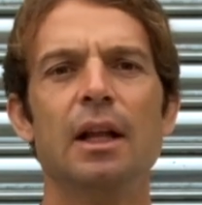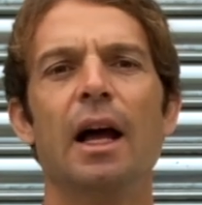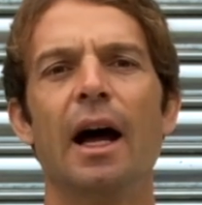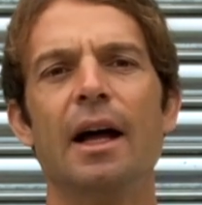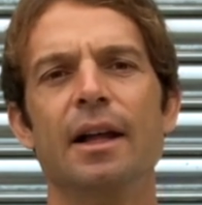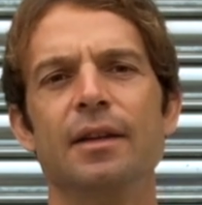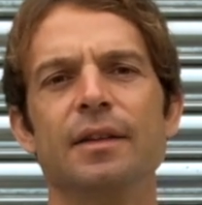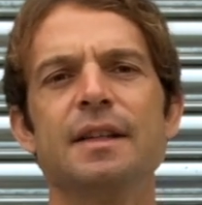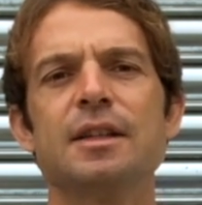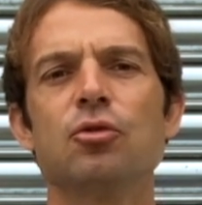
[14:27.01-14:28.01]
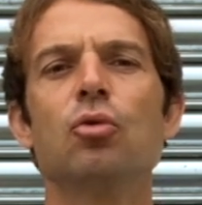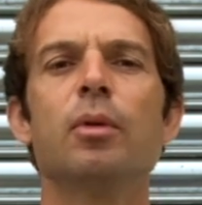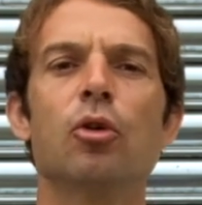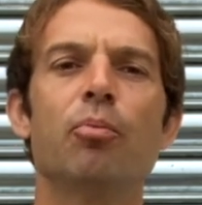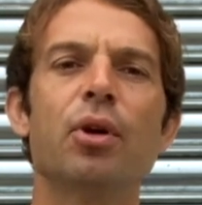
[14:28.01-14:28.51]
And this is to do with
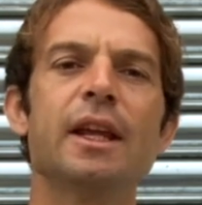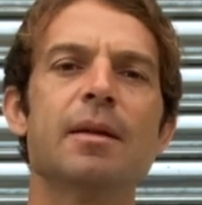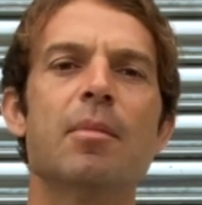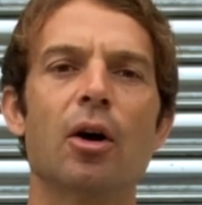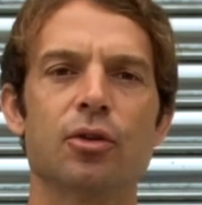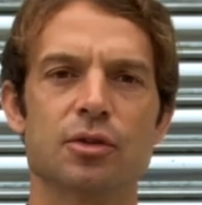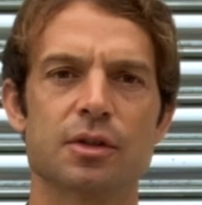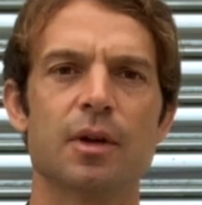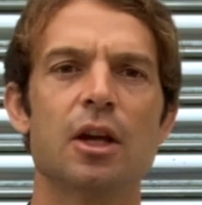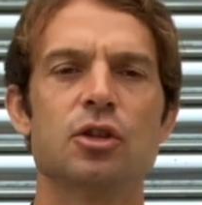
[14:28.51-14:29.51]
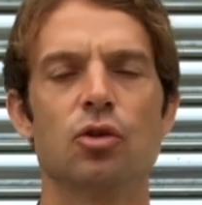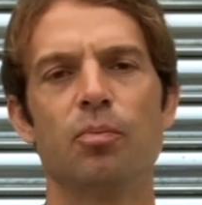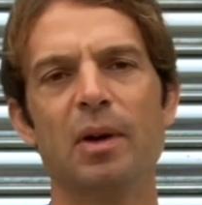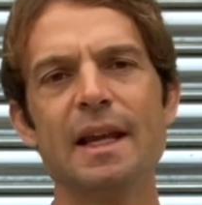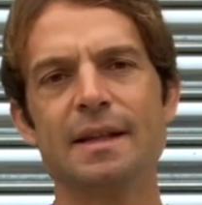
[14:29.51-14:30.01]
your braking markers. So
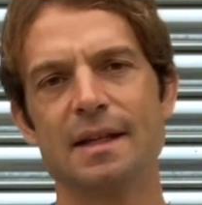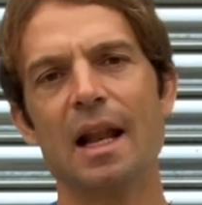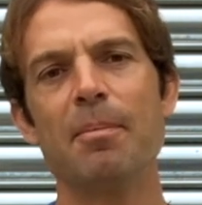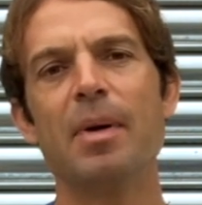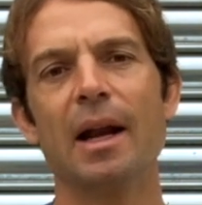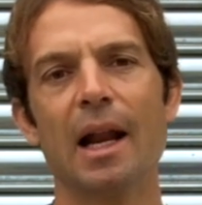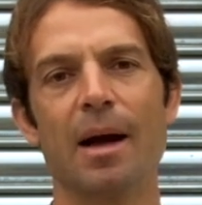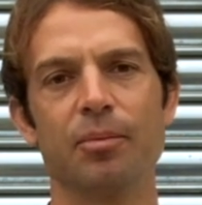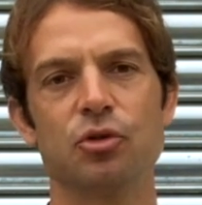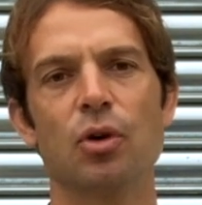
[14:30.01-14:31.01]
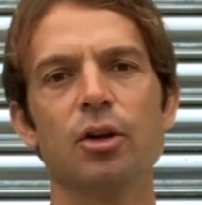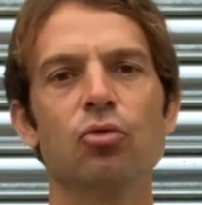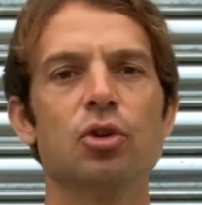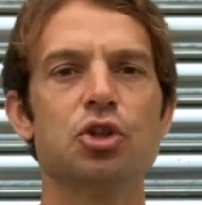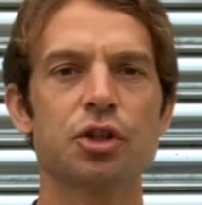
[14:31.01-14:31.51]
please, lap by lap, try to
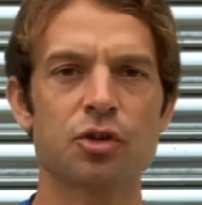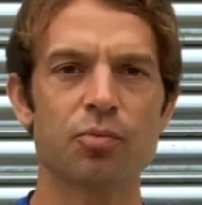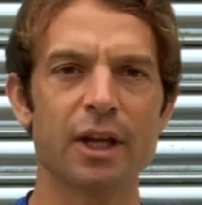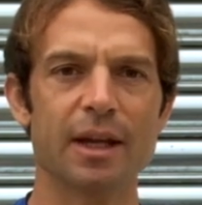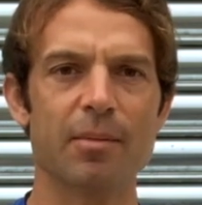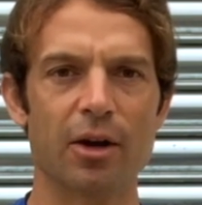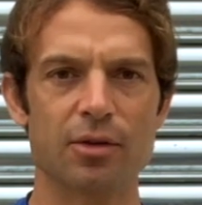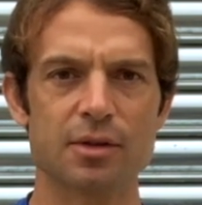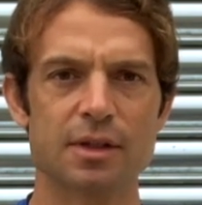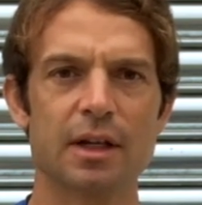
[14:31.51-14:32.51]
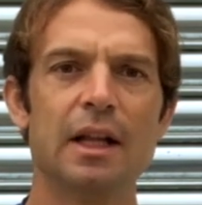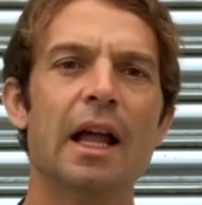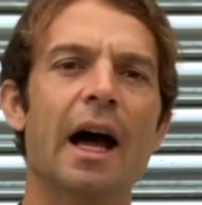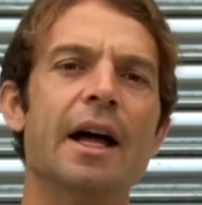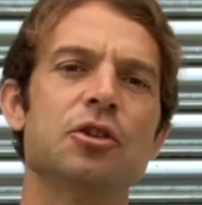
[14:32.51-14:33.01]
adjust your braking markers
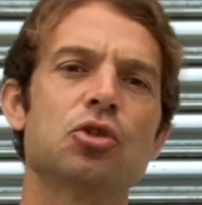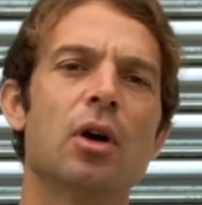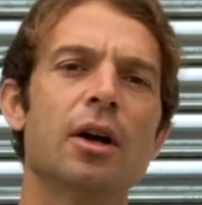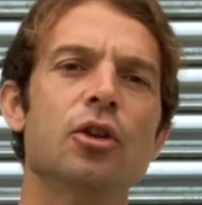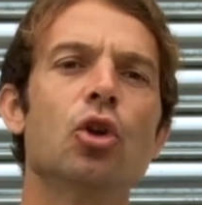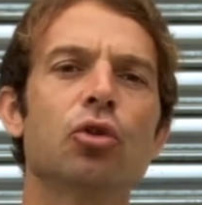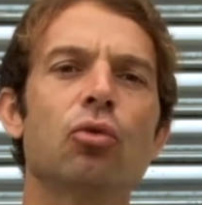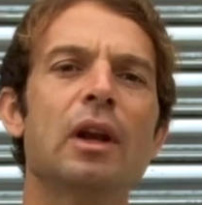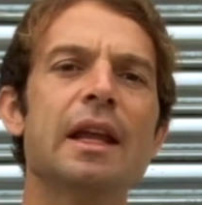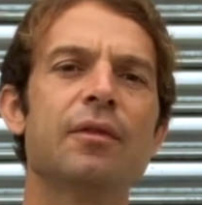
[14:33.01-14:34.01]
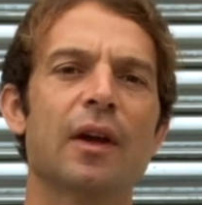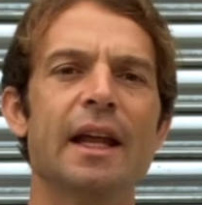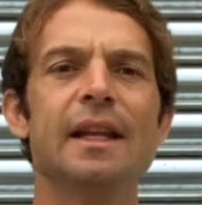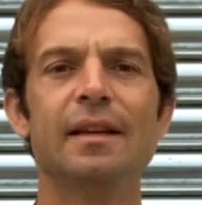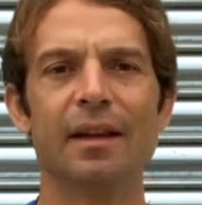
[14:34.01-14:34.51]
and try not to leave
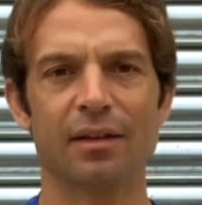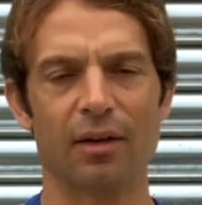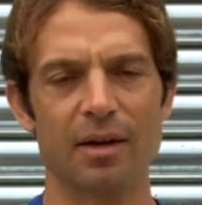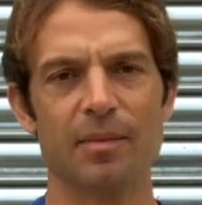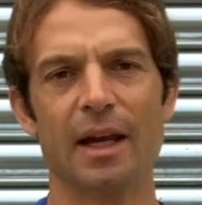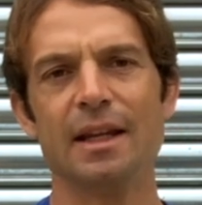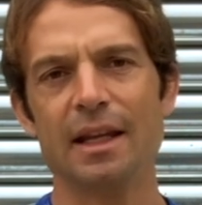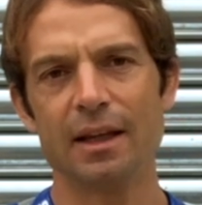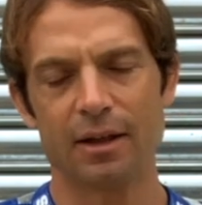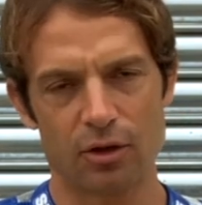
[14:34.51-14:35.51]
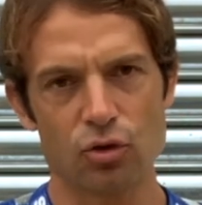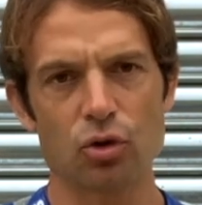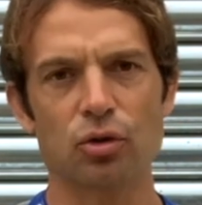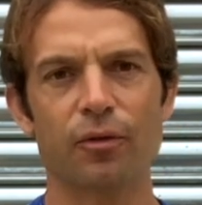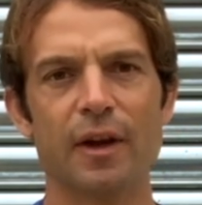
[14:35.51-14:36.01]
any dead time, any
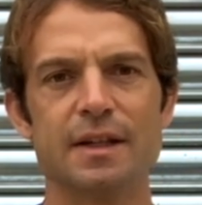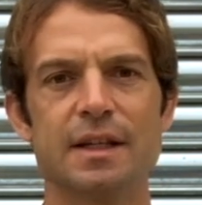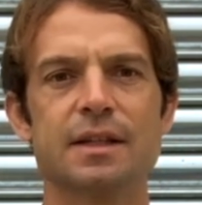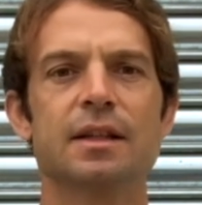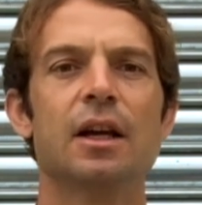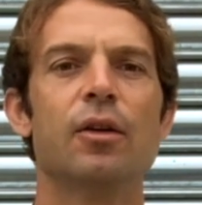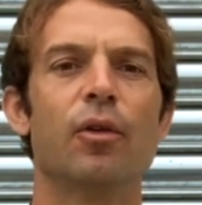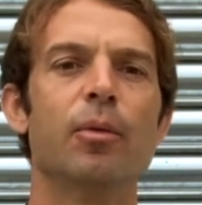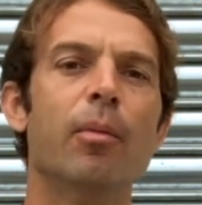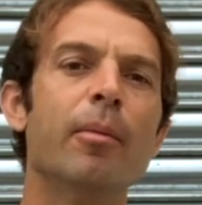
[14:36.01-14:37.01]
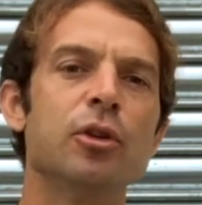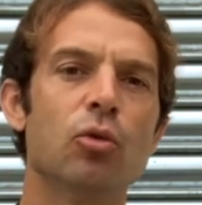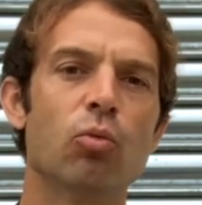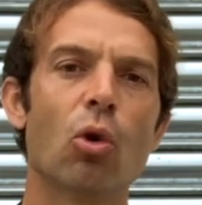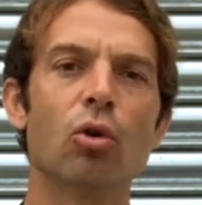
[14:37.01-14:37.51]
neutral phases from the moment you
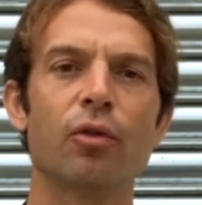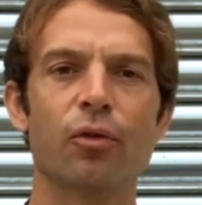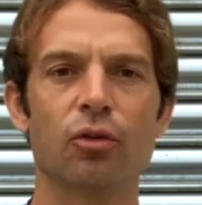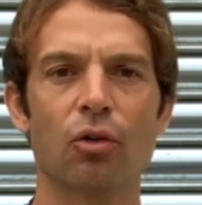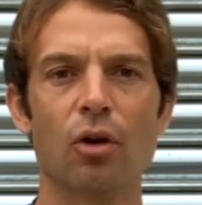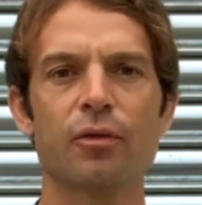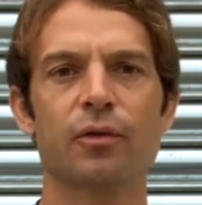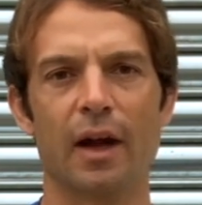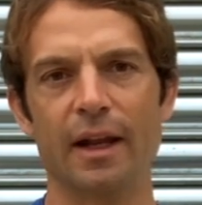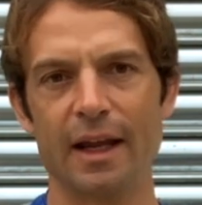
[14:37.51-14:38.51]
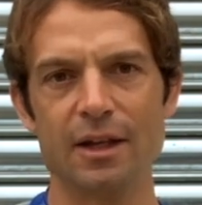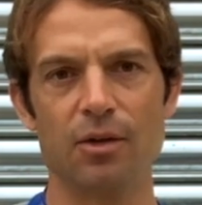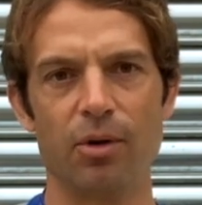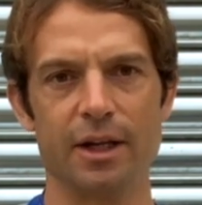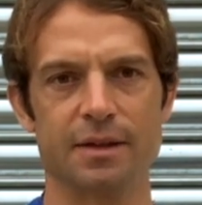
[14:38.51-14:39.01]
roll the throttle off and hit the
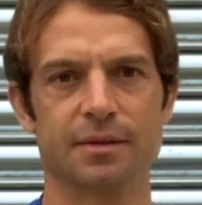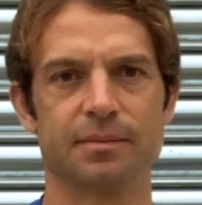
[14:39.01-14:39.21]
brakes.